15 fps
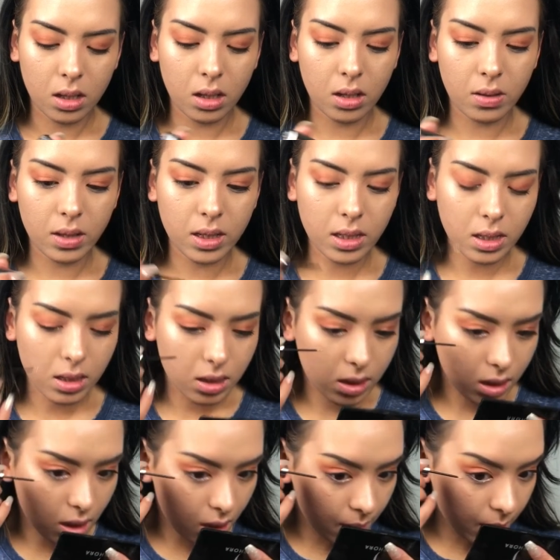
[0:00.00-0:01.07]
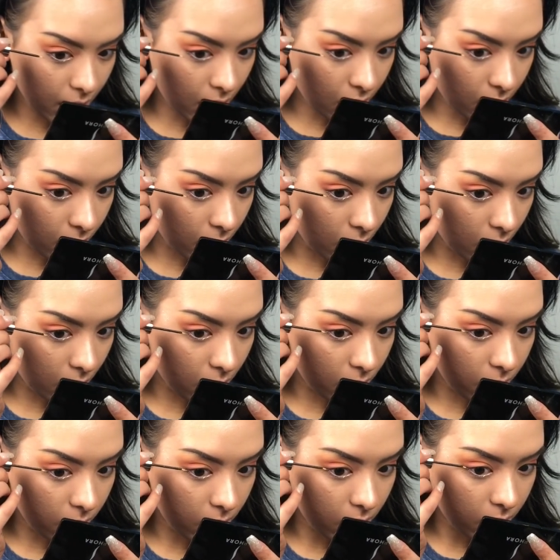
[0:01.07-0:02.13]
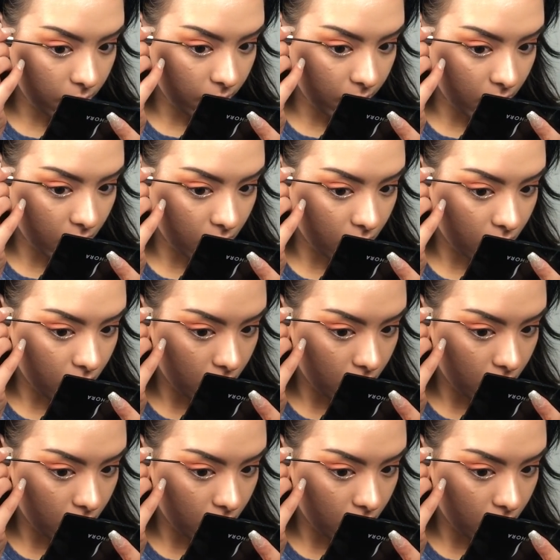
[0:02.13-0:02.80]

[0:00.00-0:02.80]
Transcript: Now this is coming out very funny.